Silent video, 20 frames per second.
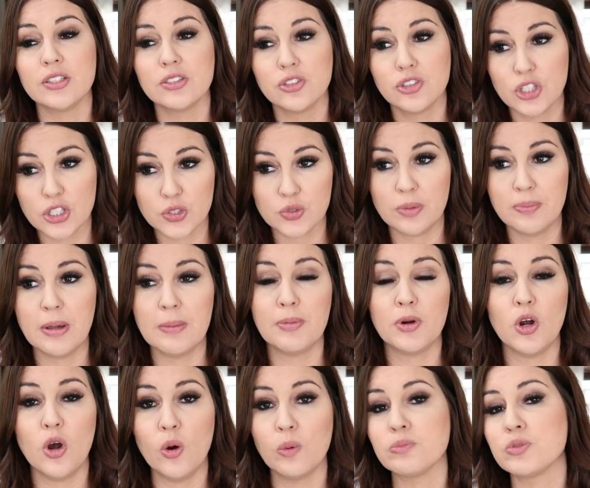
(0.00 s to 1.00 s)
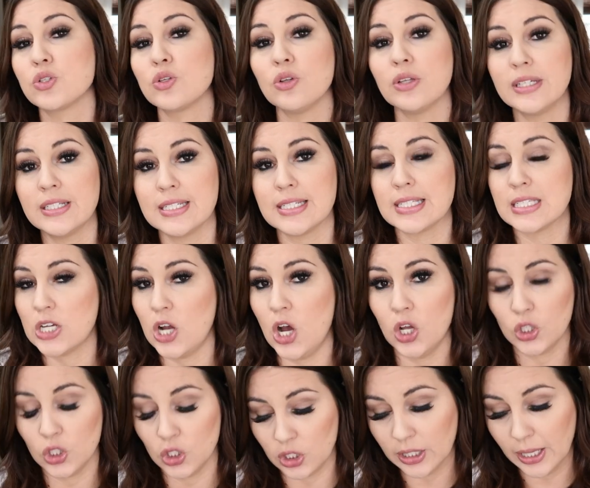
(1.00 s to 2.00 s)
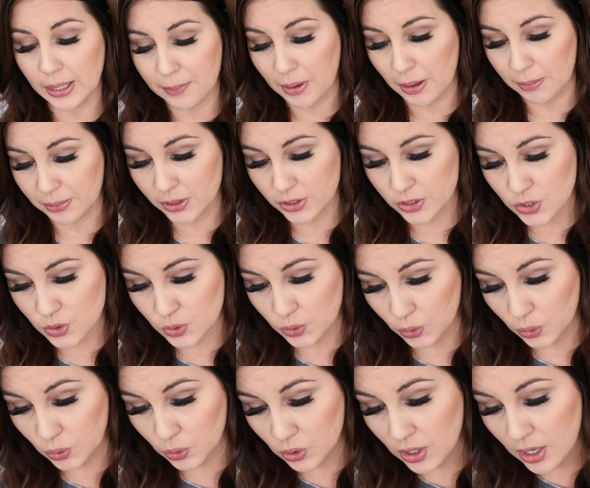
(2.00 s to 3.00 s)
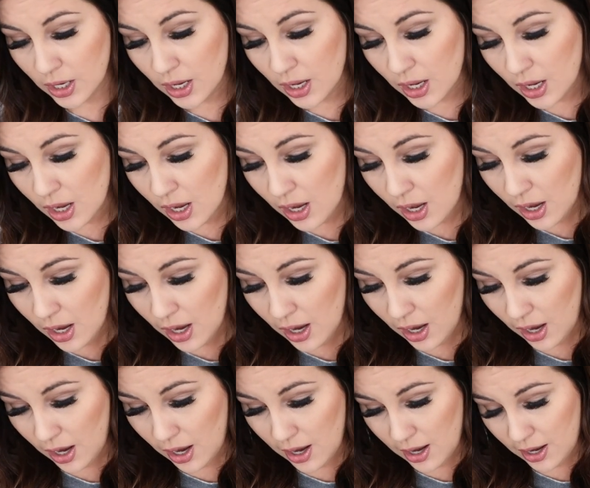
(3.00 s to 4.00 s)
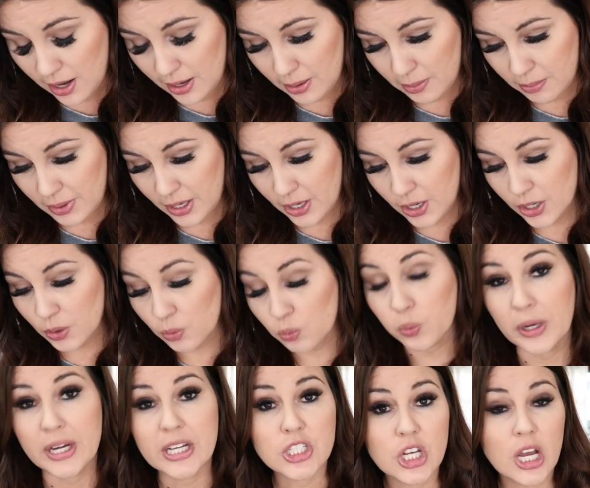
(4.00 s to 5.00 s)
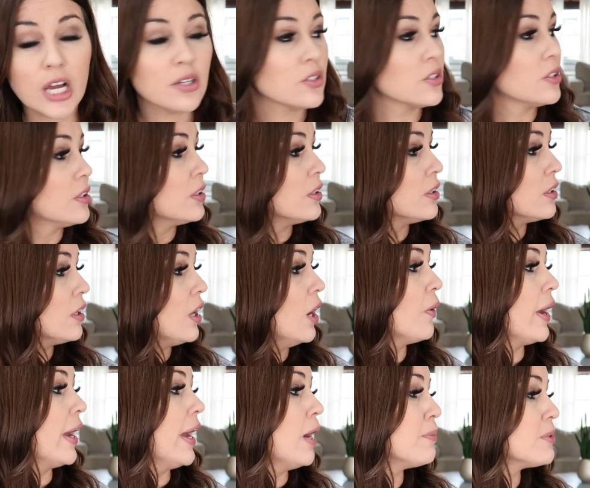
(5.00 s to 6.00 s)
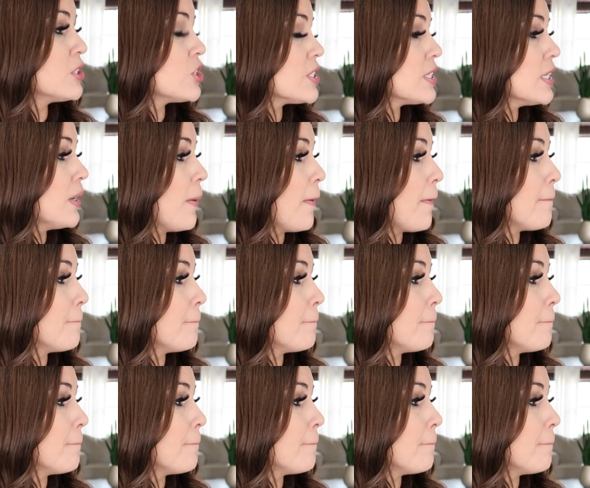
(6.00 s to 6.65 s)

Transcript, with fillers: Just remember homeschooling does not look like public school. Um, reach out. Okay, how much is it?